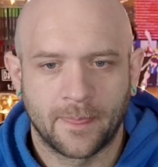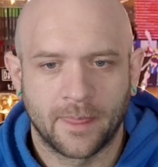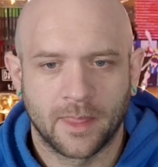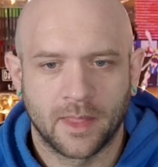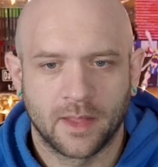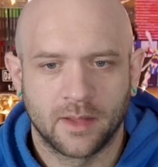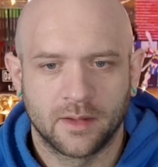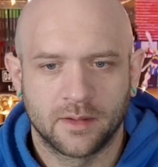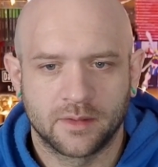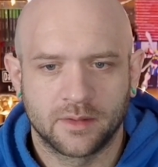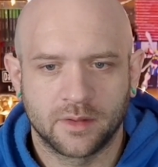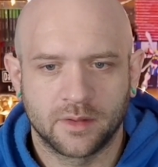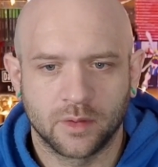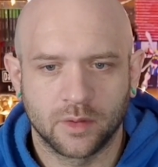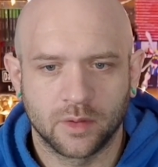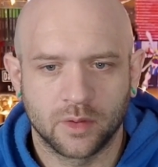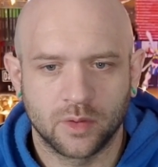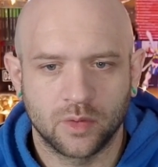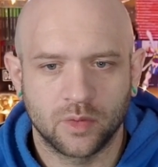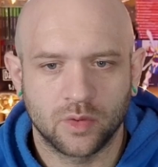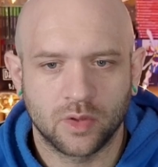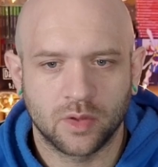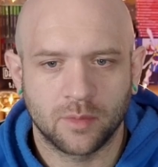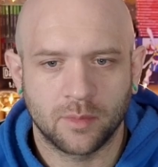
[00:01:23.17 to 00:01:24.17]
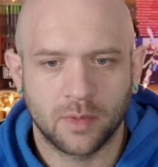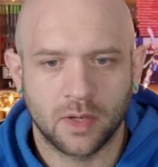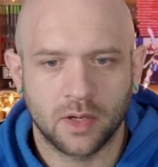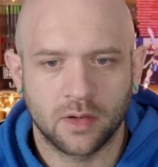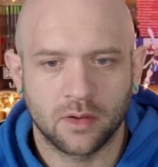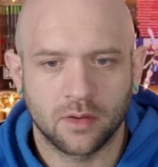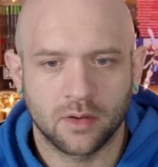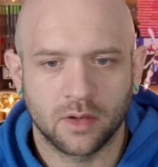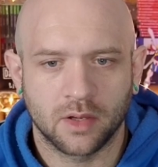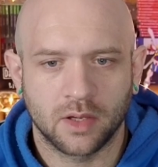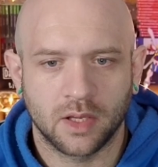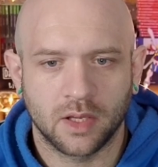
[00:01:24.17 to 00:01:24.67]
Still, the new
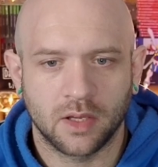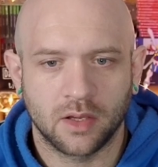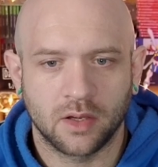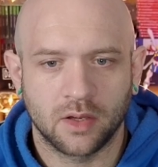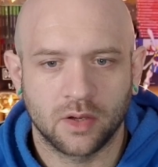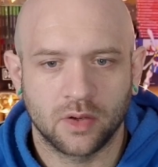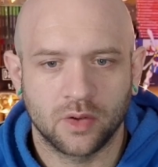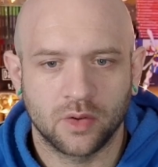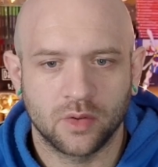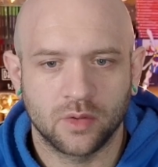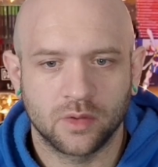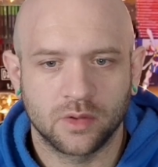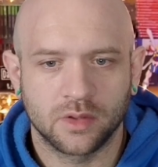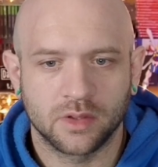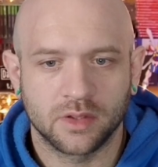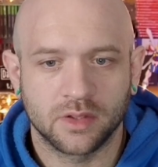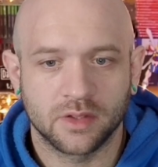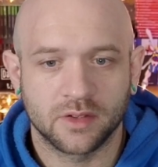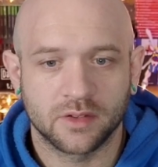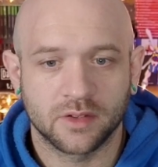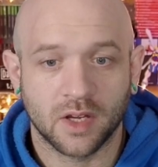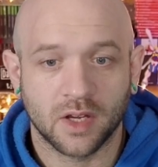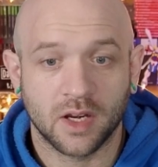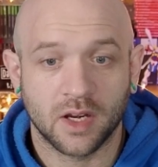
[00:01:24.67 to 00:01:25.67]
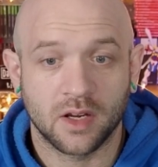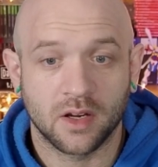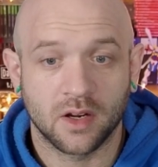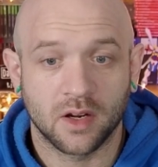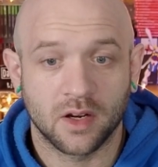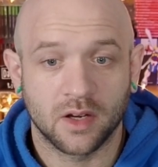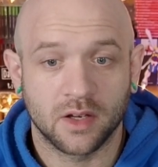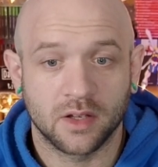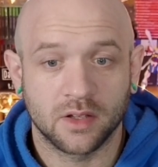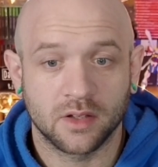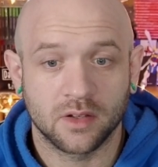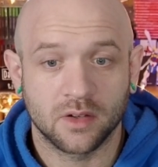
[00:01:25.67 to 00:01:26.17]
commander and King Canute decided
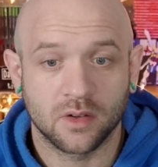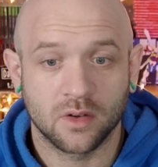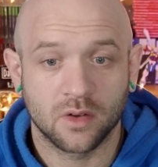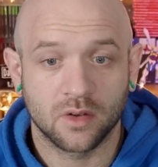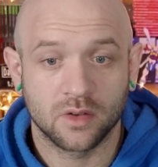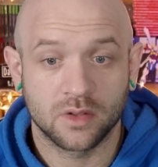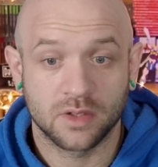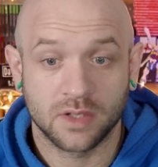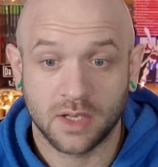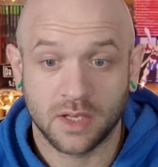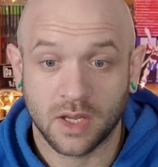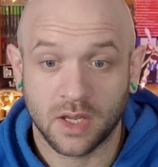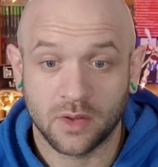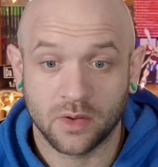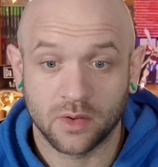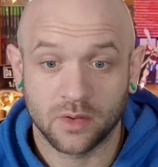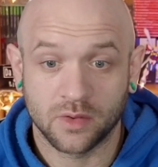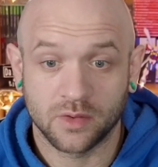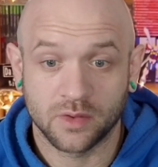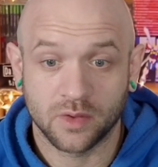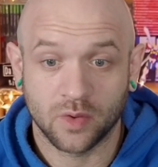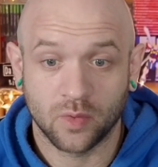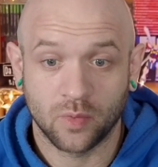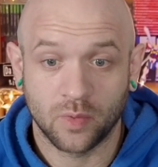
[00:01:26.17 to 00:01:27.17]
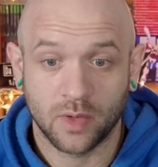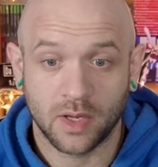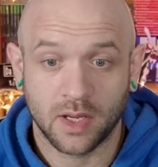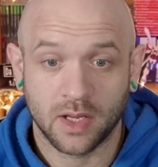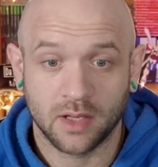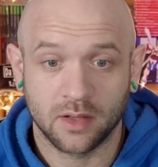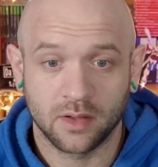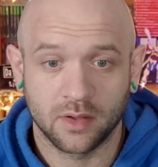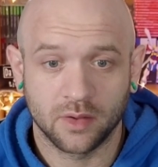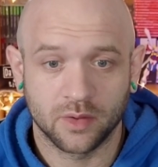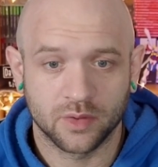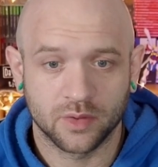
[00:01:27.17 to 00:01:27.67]
on it together, so we
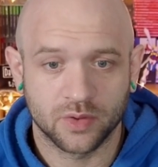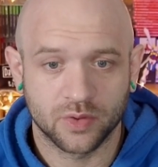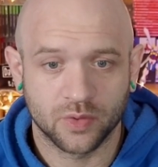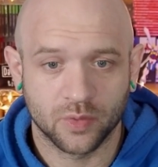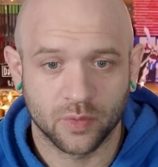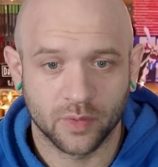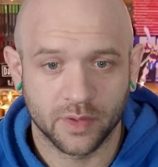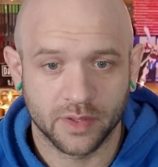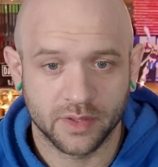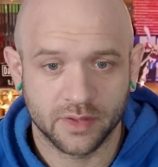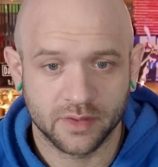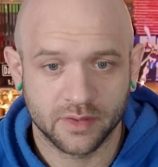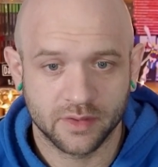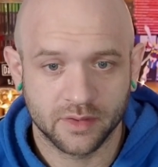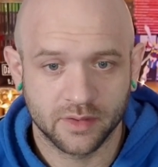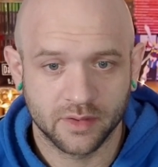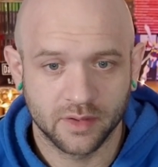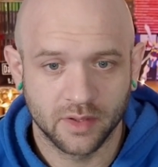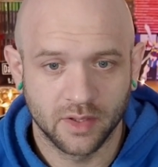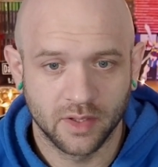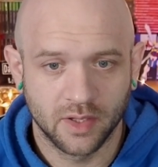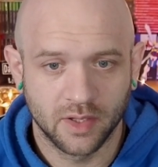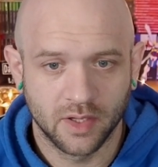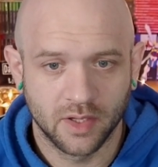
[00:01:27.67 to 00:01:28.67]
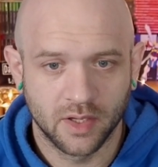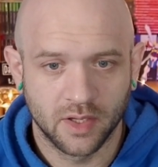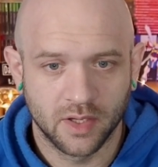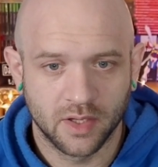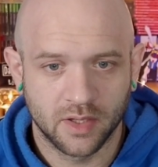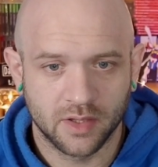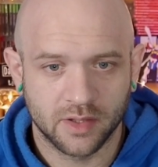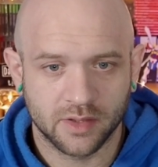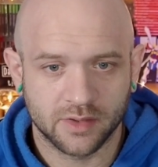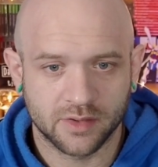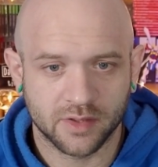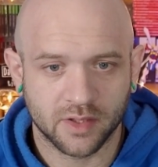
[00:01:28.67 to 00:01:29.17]
had little choice.
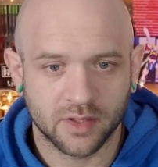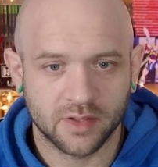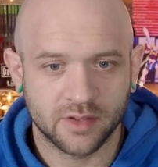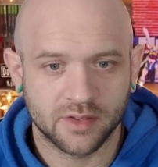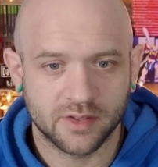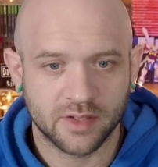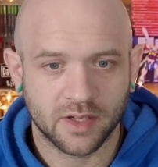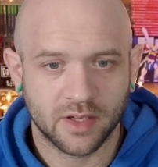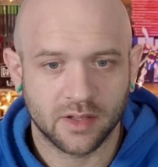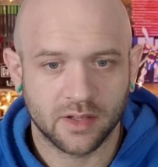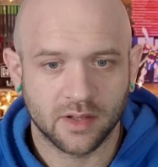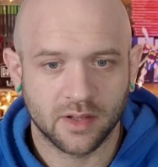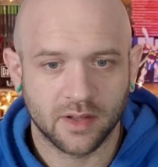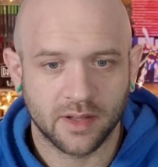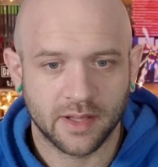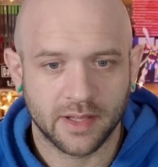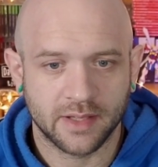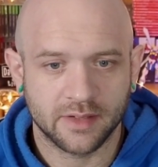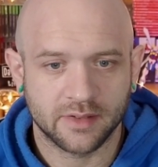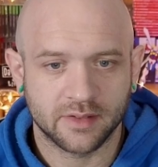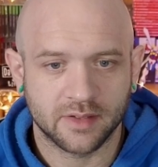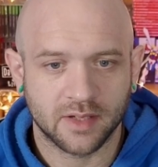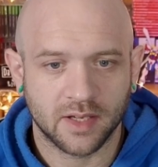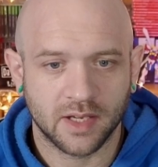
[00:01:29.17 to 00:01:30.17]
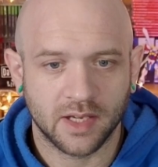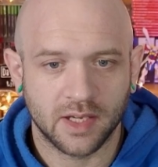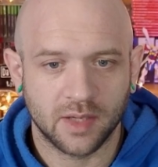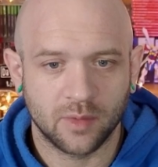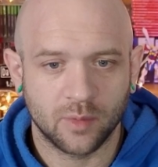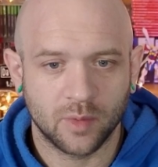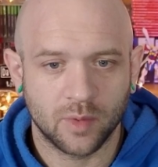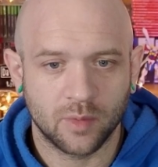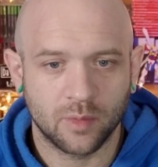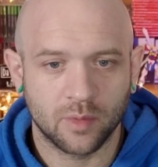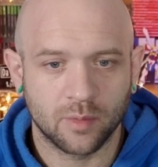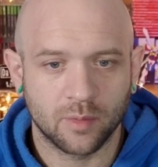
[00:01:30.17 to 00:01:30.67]
The sun set on the last day, and
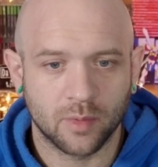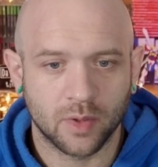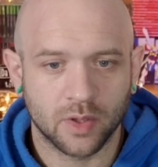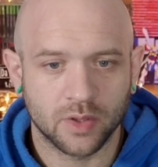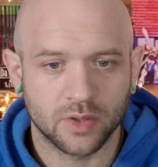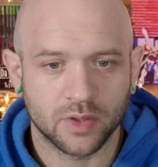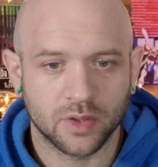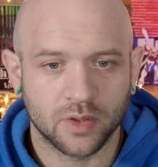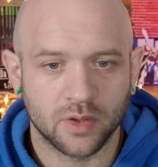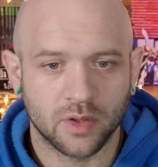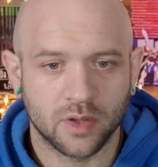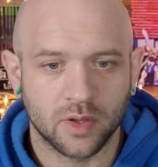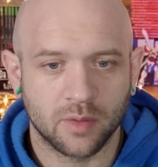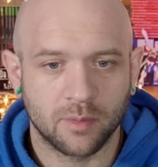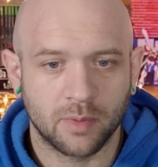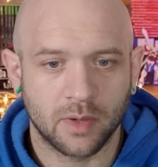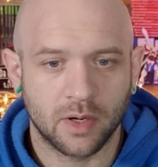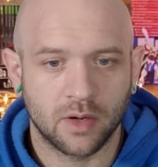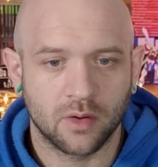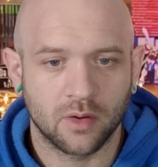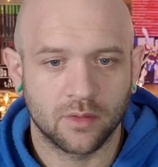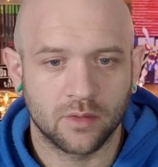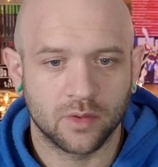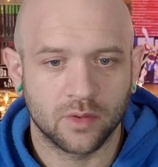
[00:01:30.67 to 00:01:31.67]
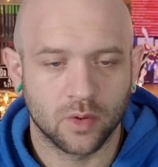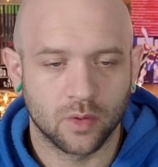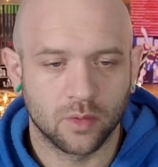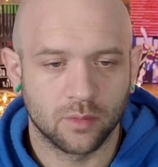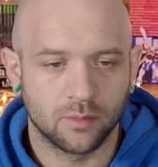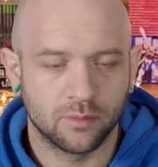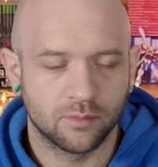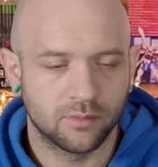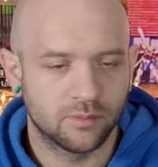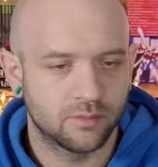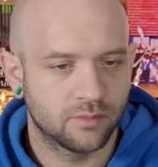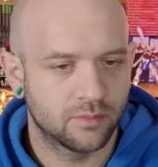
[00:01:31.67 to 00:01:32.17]
we would march under the banner of
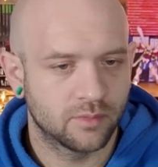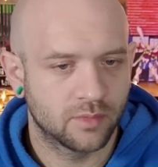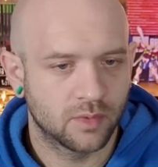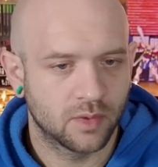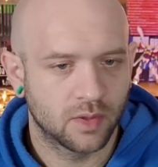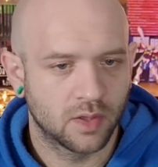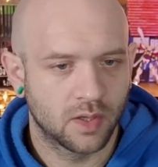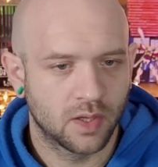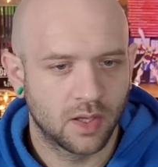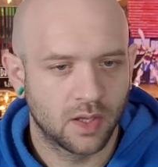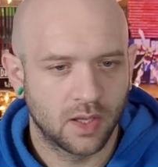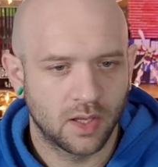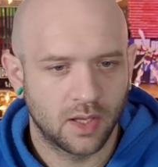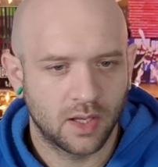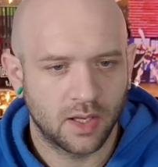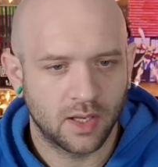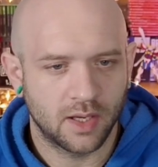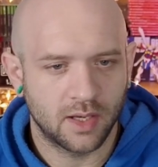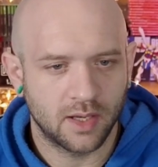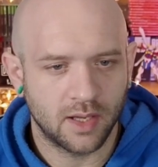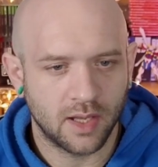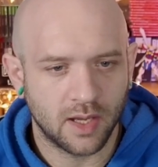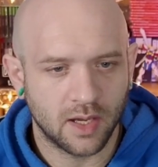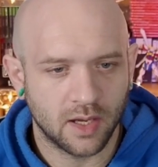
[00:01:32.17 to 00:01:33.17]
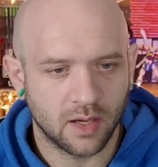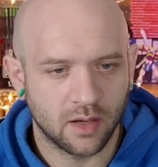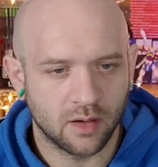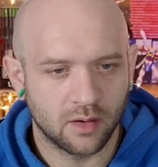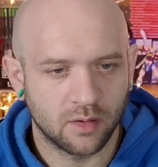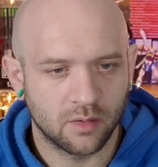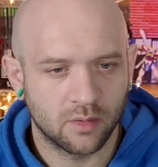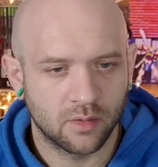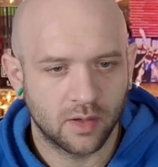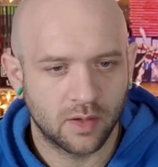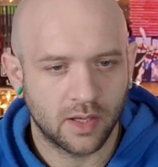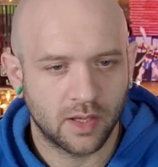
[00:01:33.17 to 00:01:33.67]
Yom. And
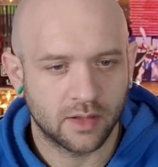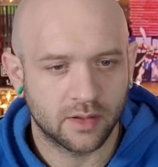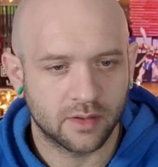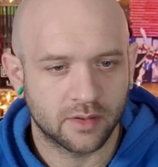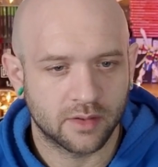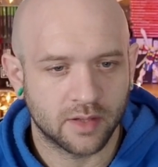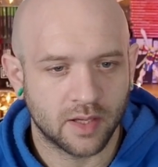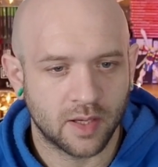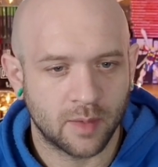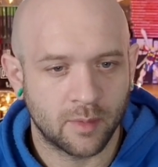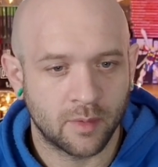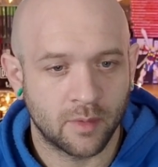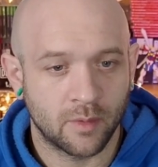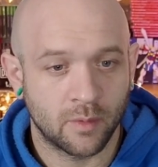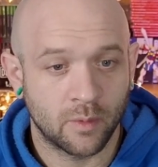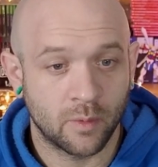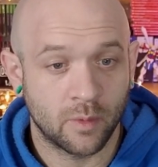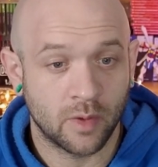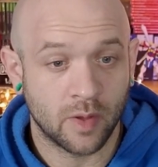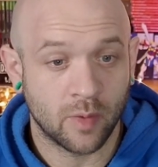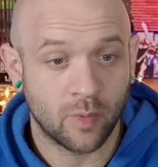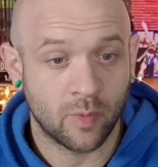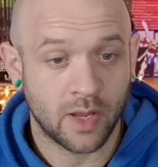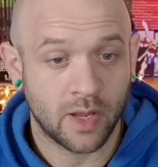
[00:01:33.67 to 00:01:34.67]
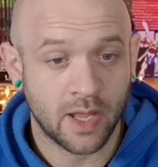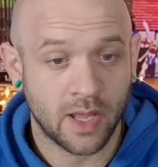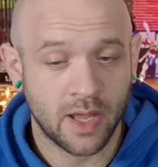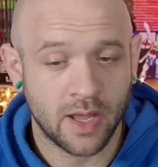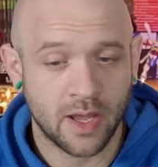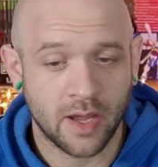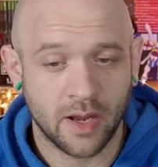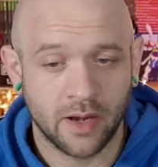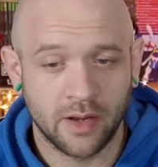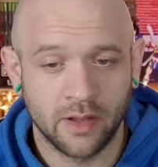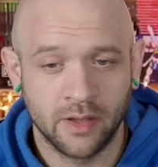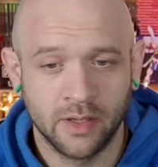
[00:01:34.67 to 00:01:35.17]
now, at the time that we
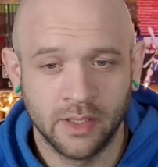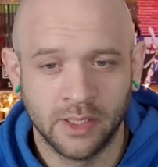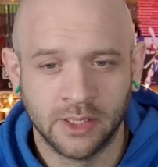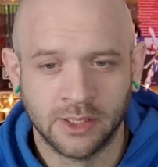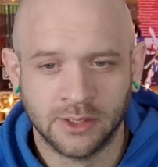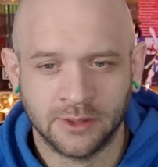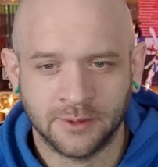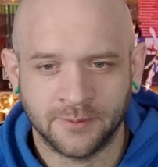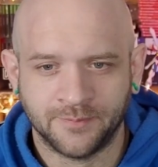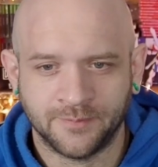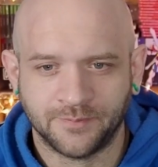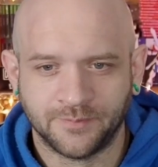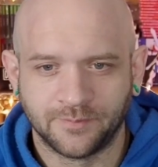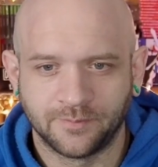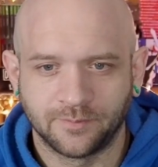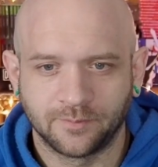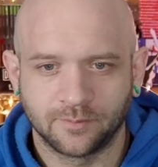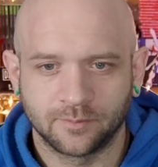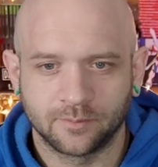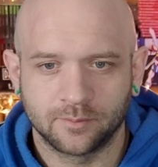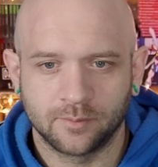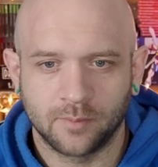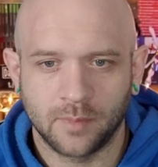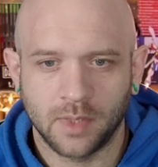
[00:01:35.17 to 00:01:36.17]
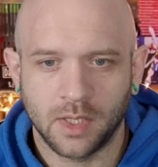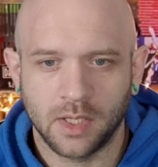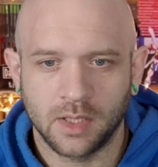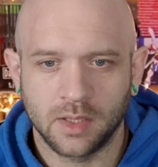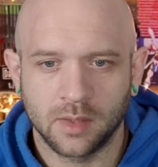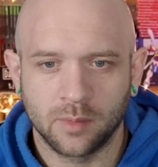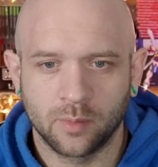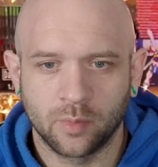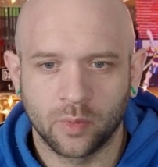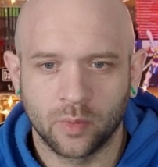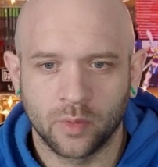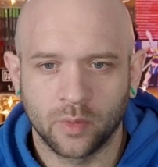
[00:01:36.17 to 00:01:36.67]
had, me and the
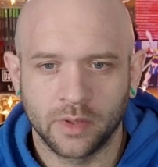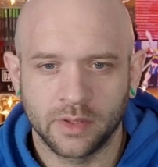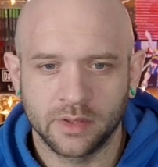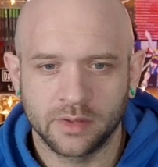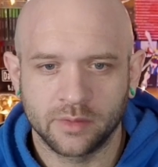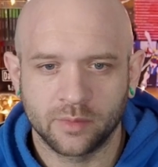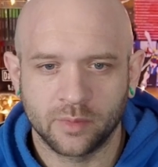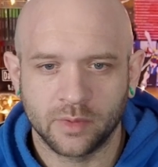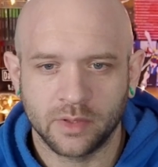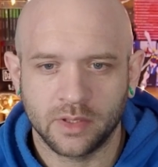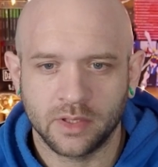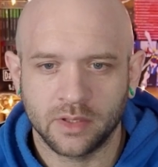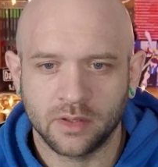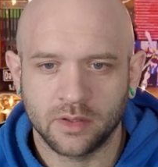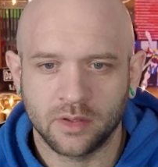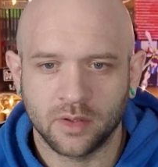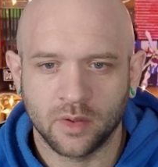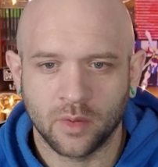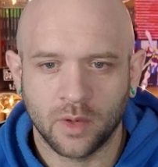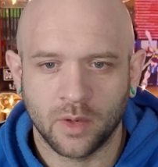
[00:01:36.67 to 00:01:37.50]
boys, we didn't know